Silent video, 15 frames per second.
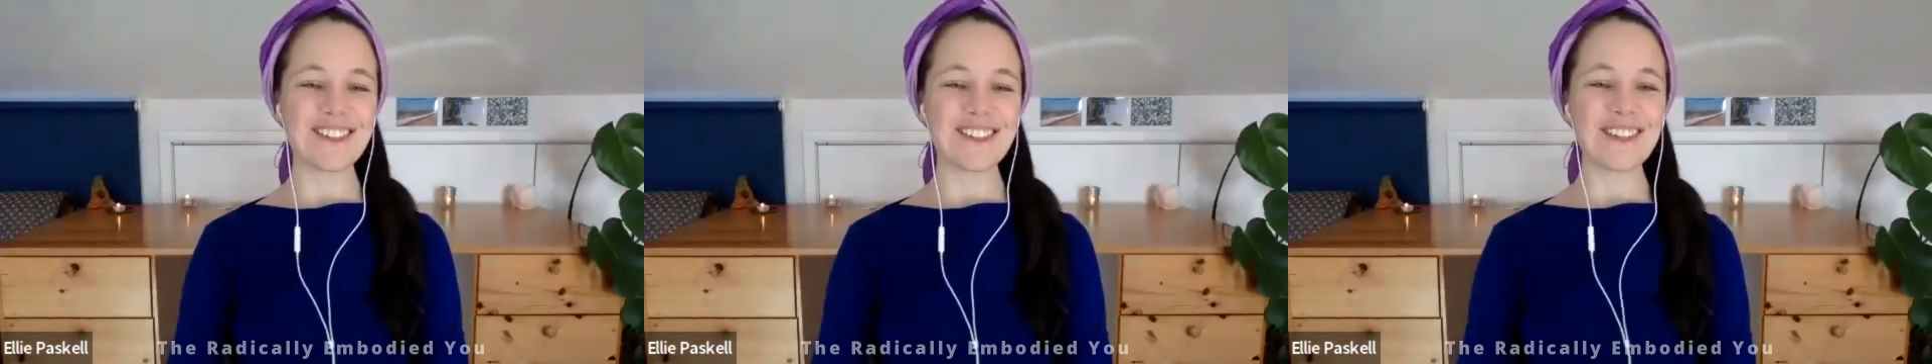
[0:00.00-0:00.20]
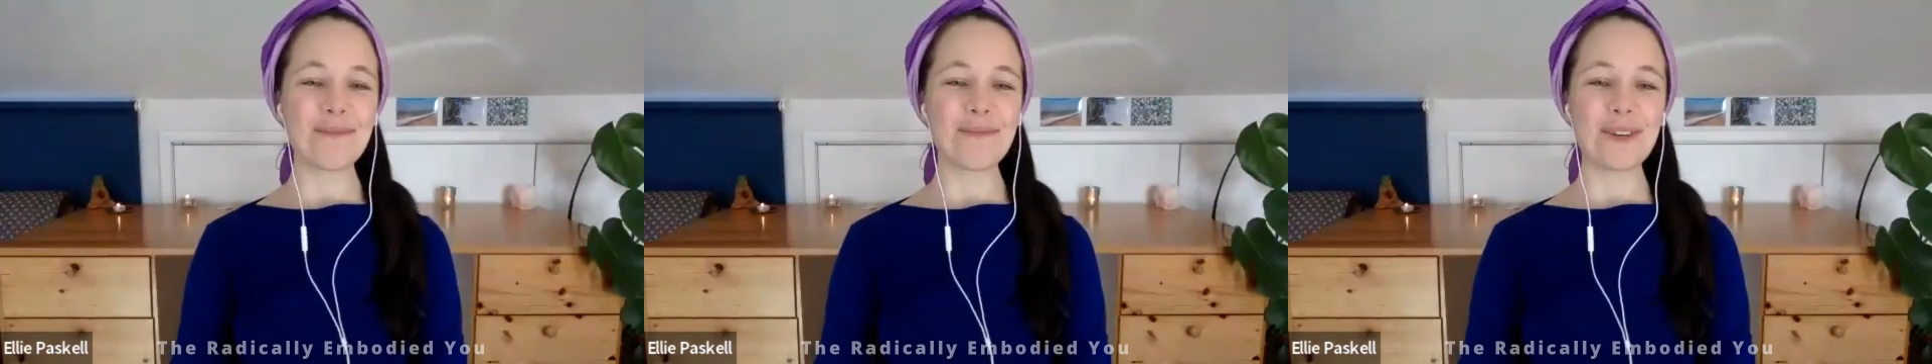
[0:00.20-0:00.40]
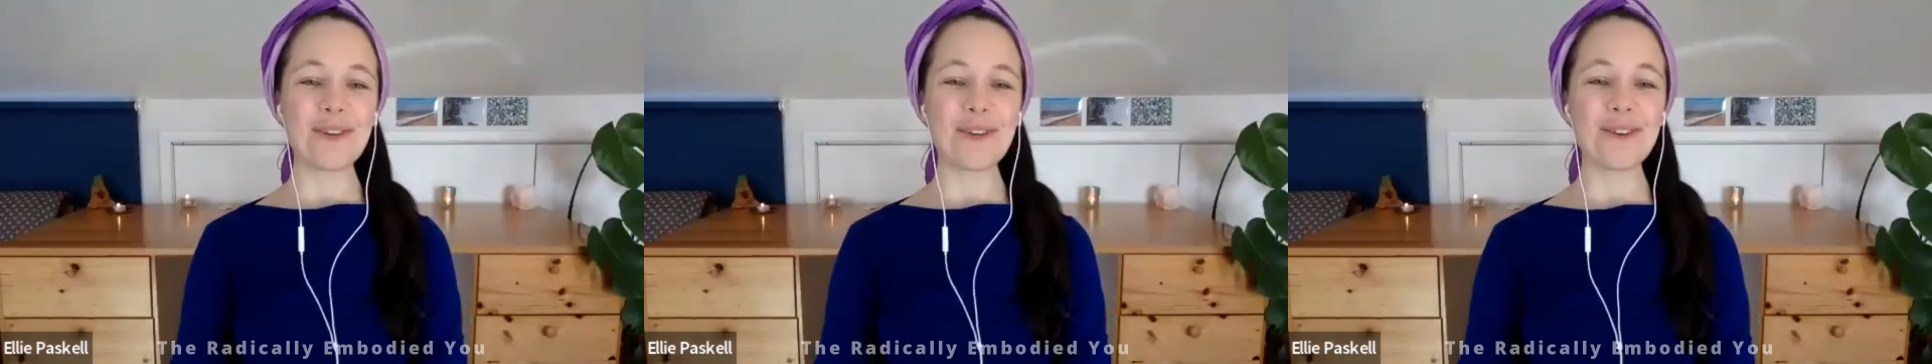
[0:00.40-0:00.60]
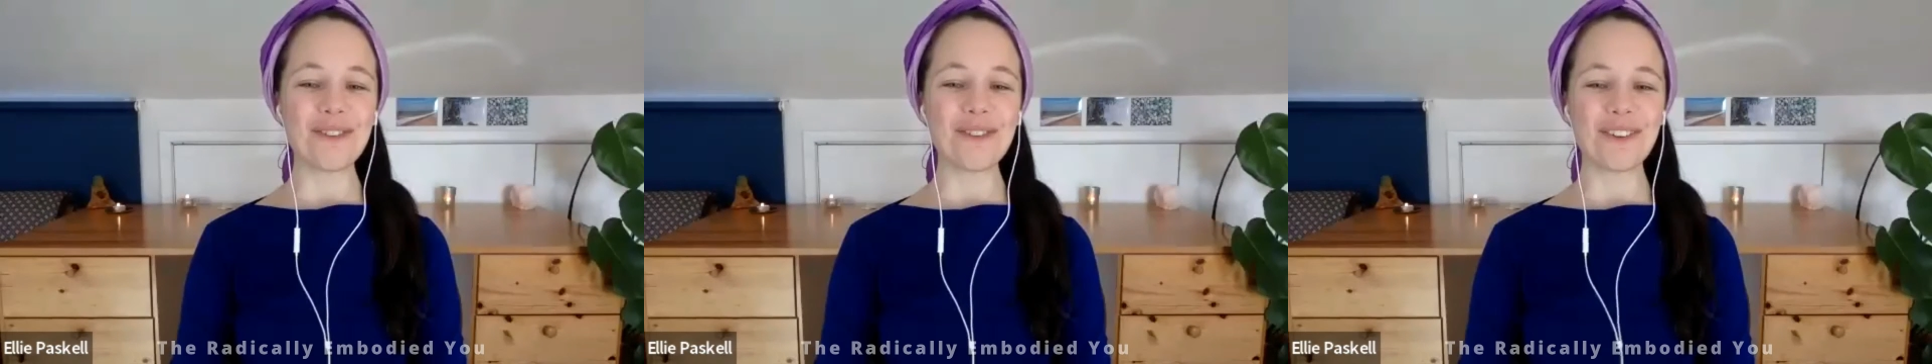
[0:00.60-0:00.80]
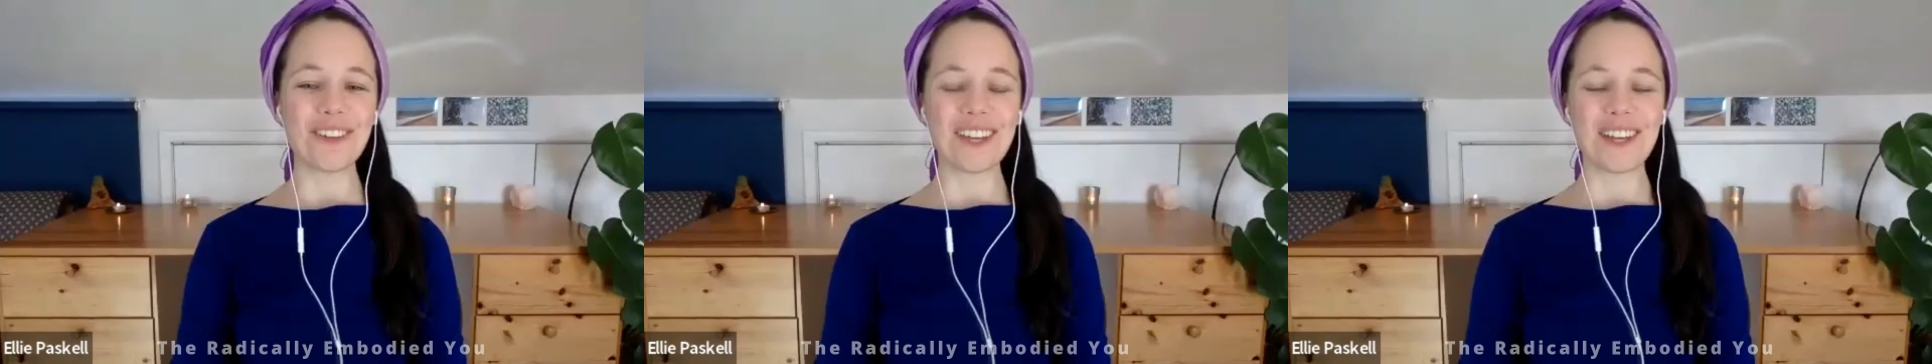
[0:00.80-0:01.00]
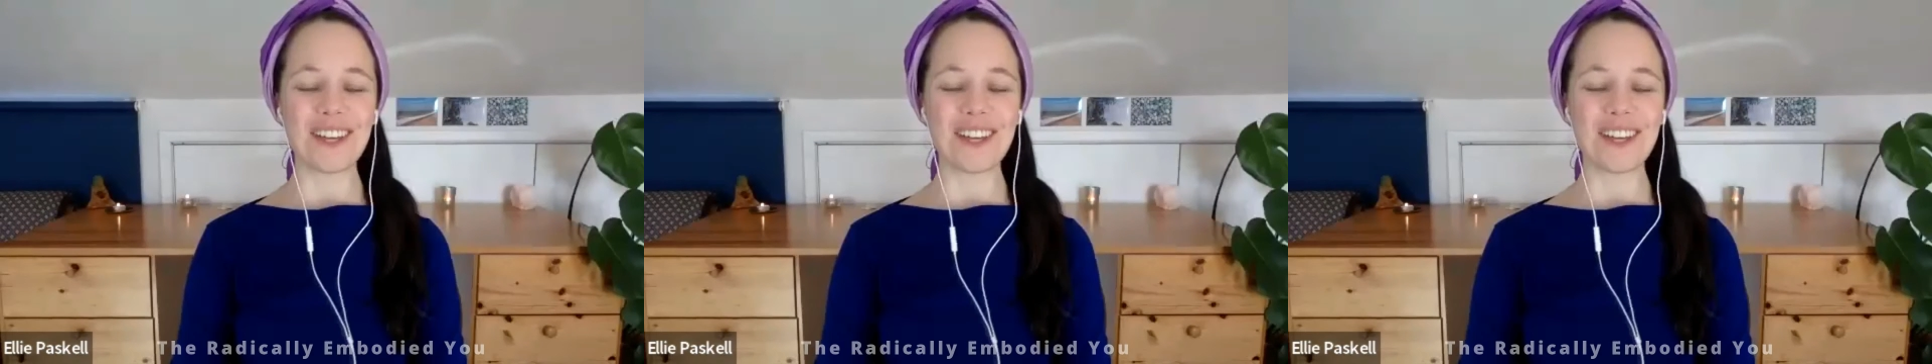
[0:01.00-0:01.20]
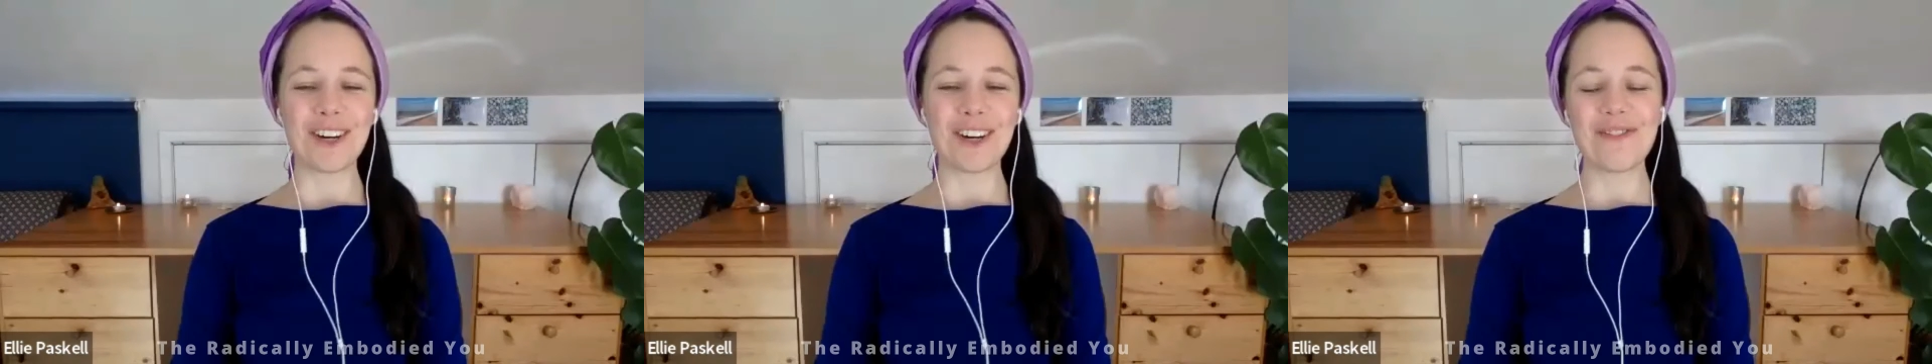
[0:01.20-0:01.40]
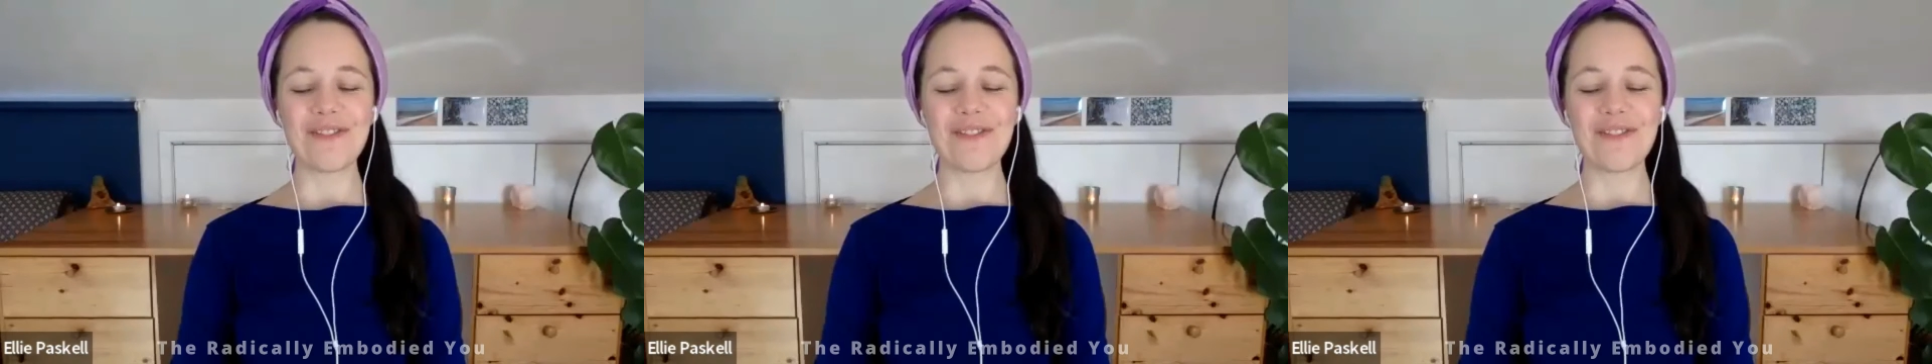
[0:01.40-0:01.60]
it's just beautiful,
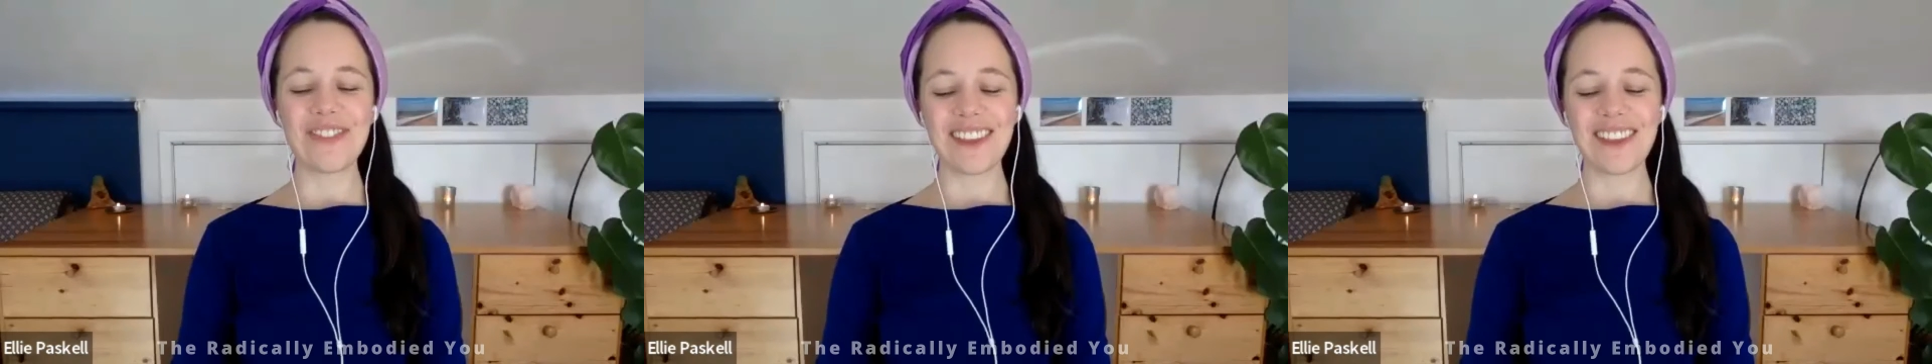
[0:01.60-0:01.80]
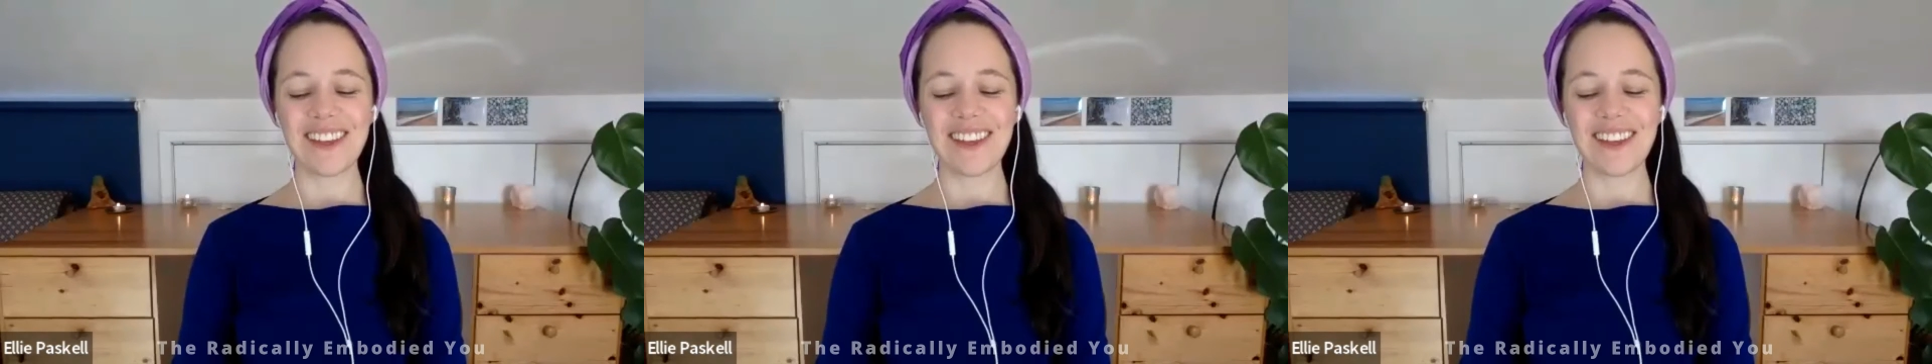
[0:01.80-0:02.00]
Eimear.